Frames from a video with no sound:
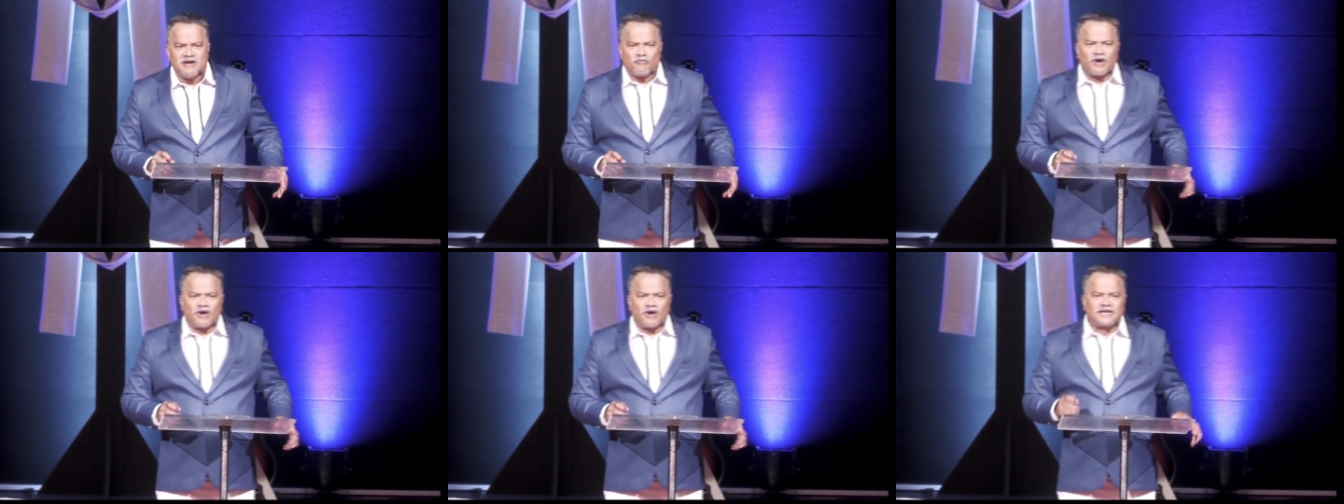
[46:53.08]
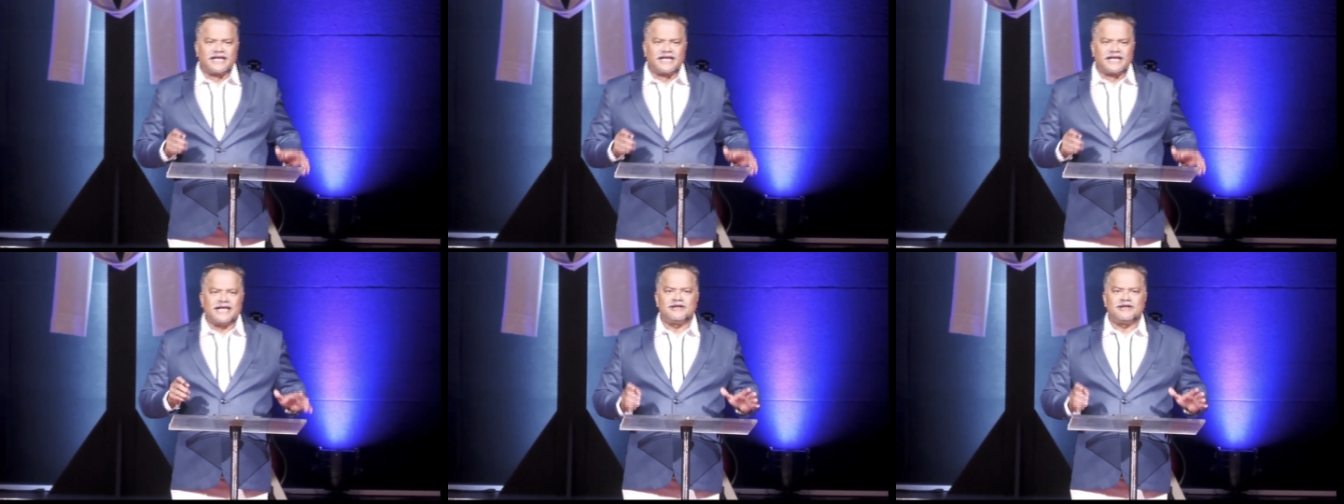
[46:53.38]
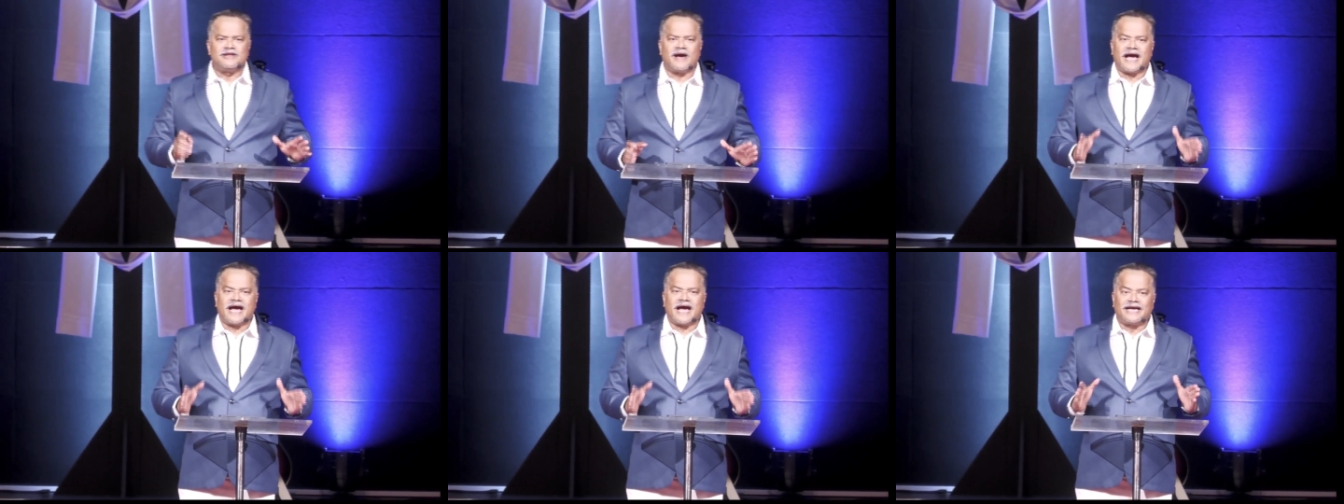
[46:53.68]
what kind
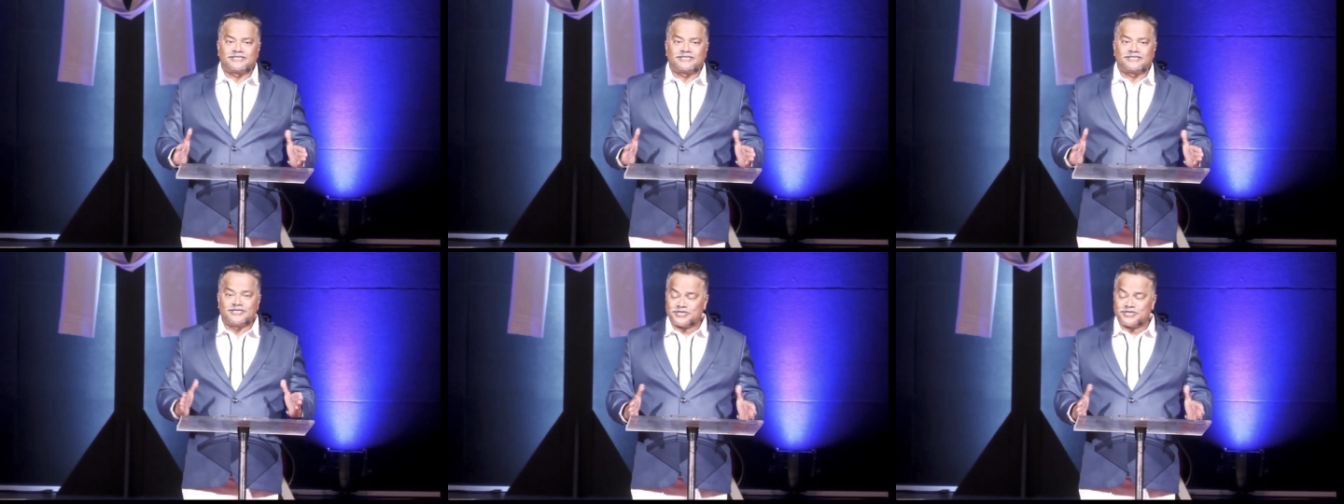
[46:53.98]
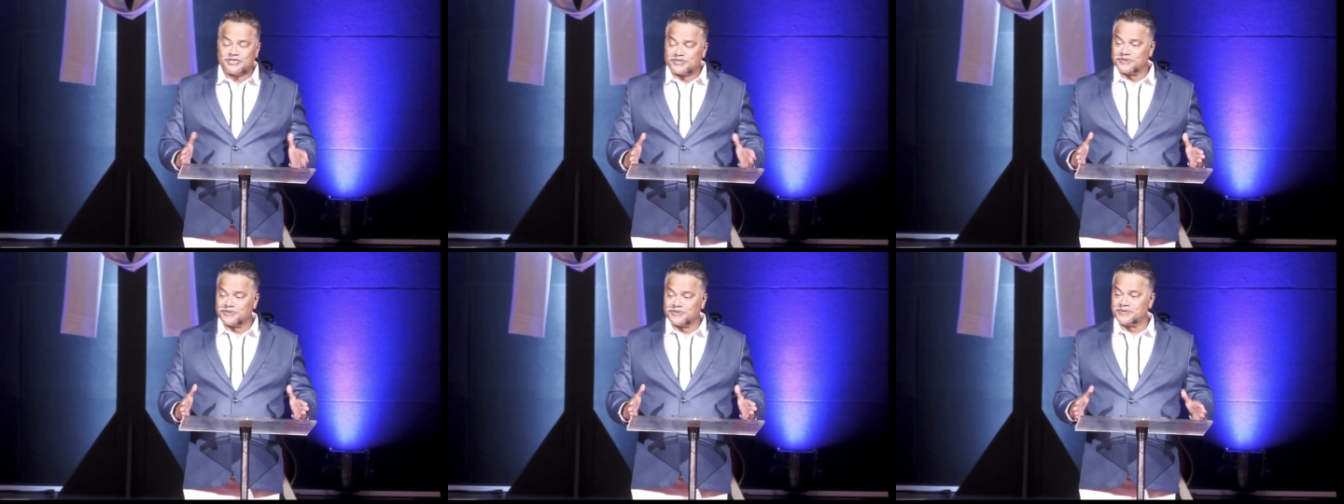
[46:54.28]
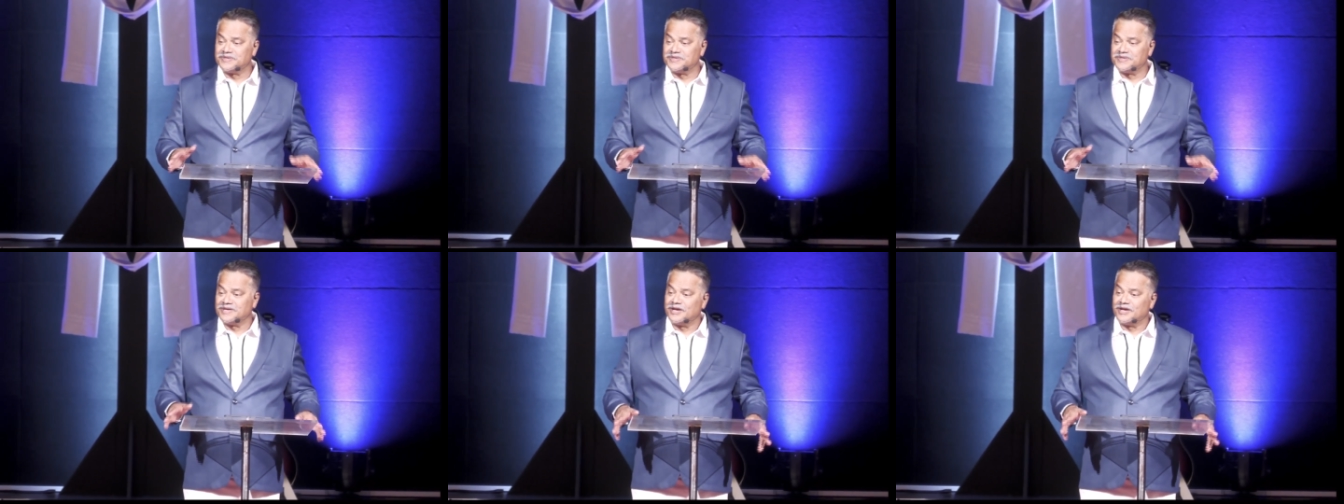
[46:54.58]
of
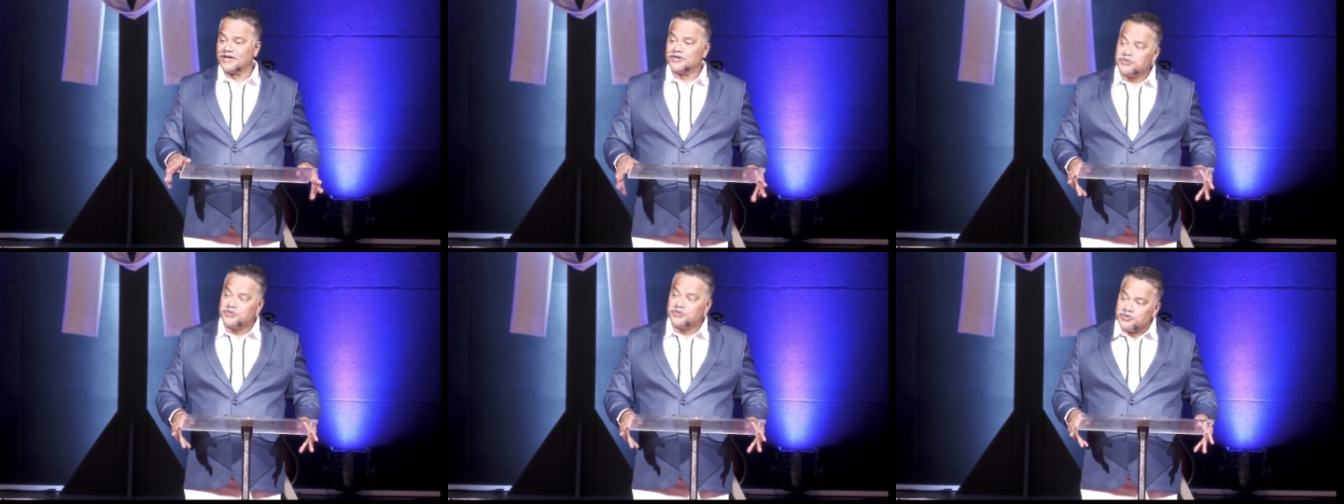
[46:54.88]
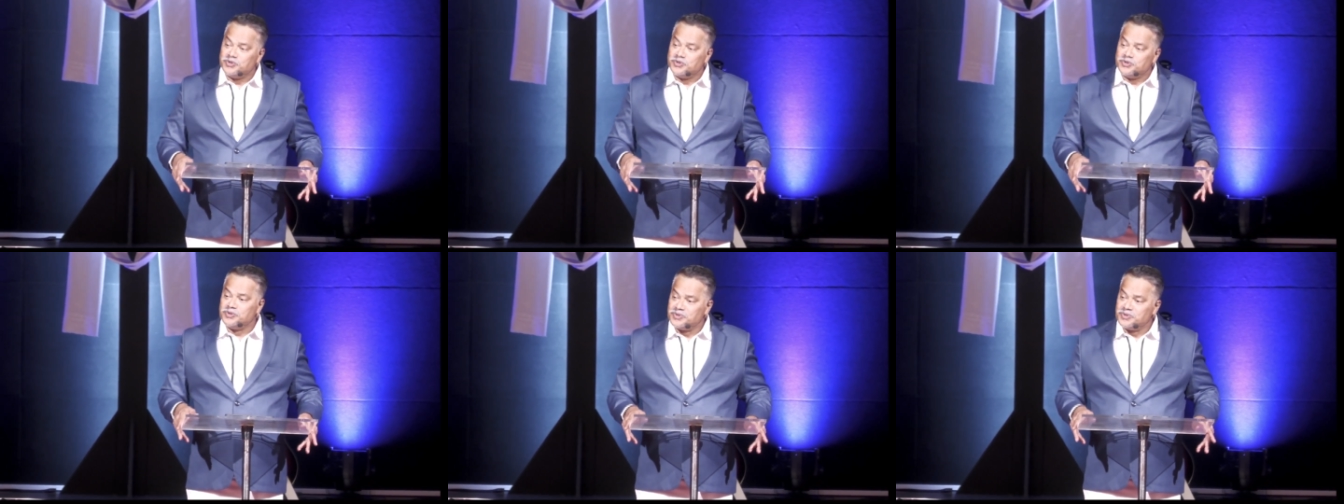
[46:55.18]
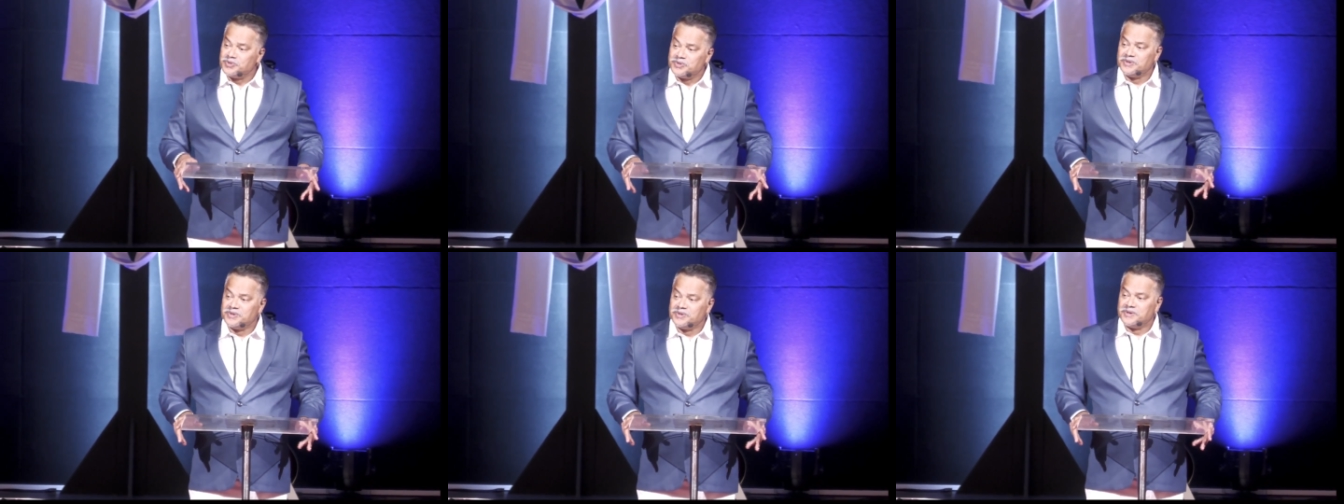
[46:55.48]
attitude you
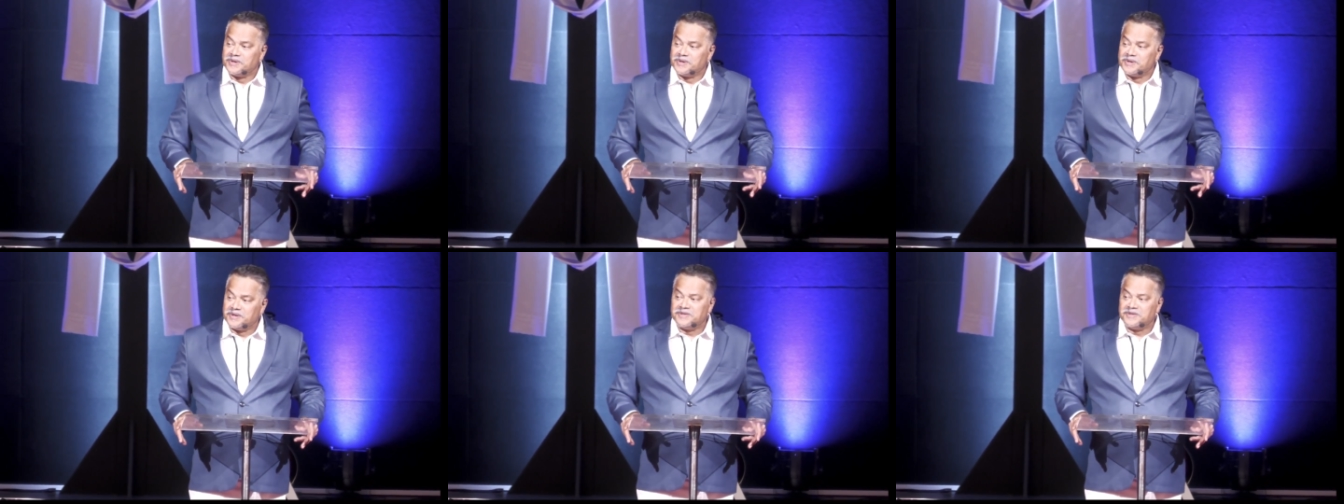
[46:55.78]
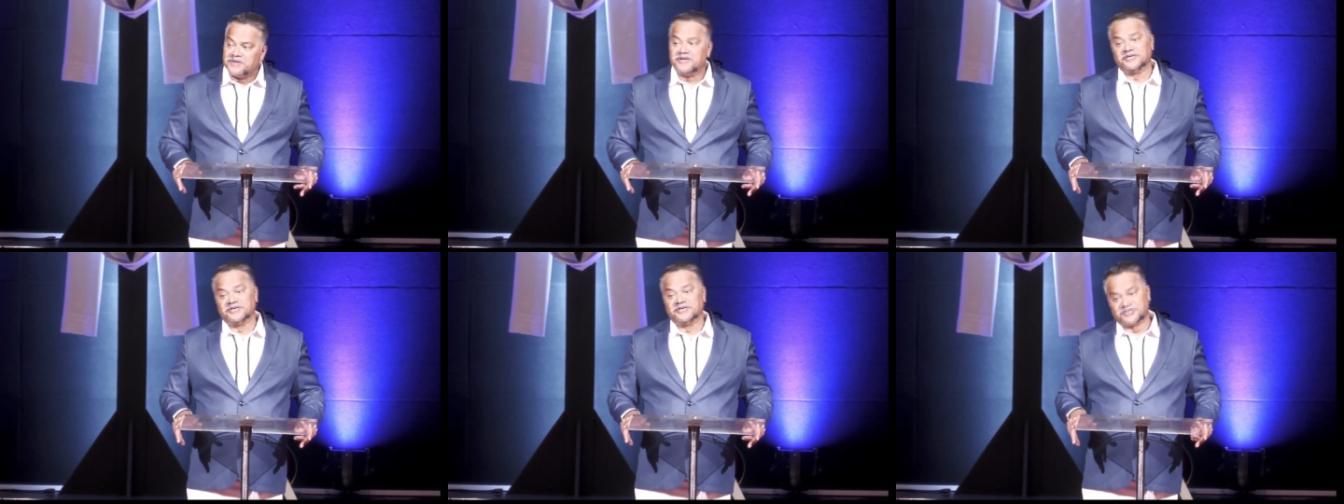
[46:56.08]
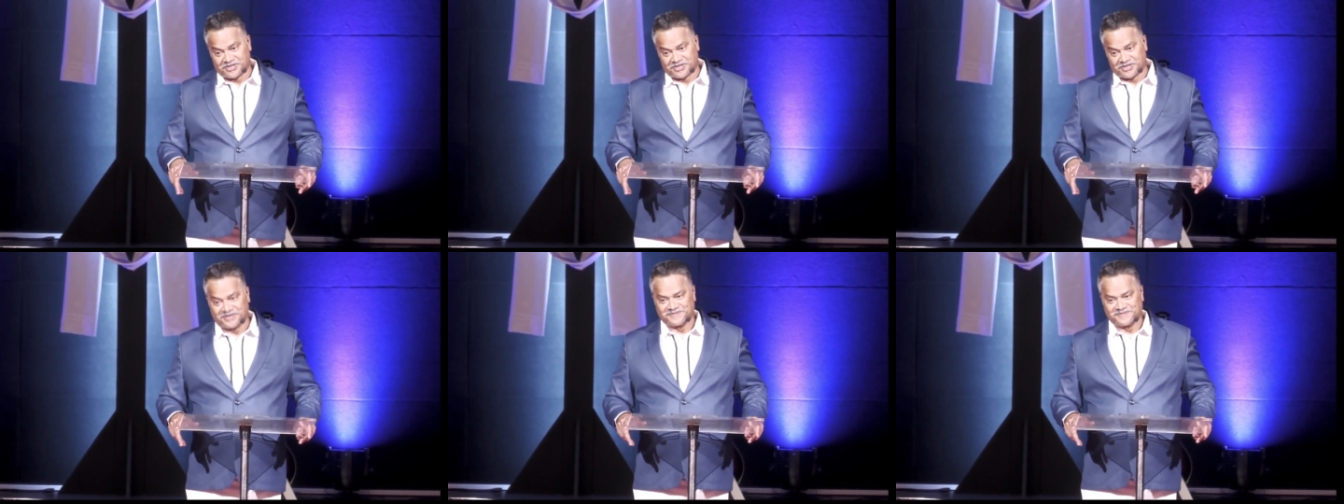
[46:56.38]

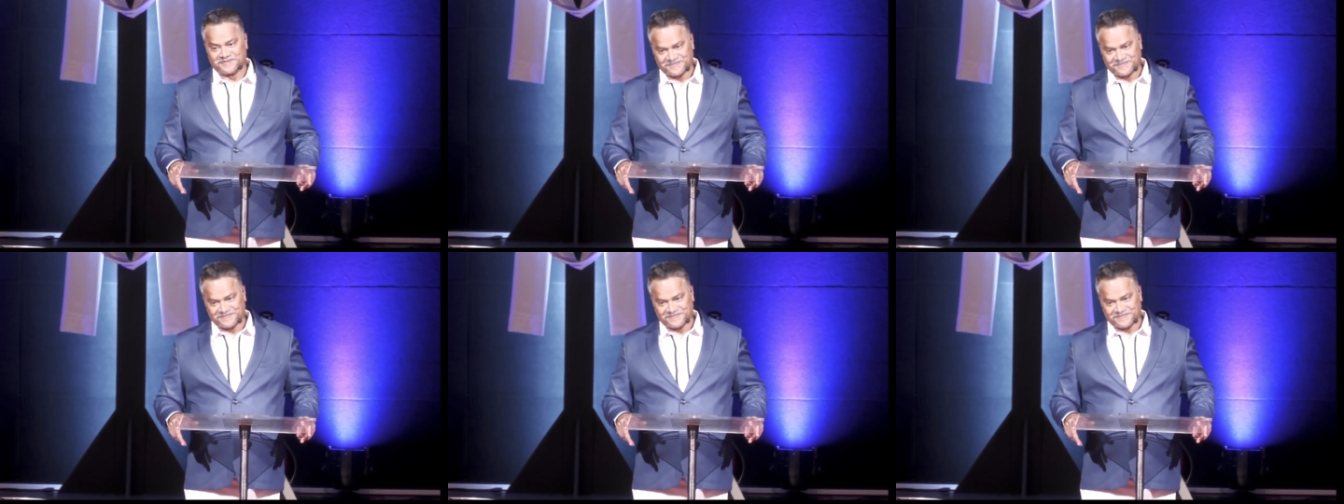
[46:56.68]
nurture?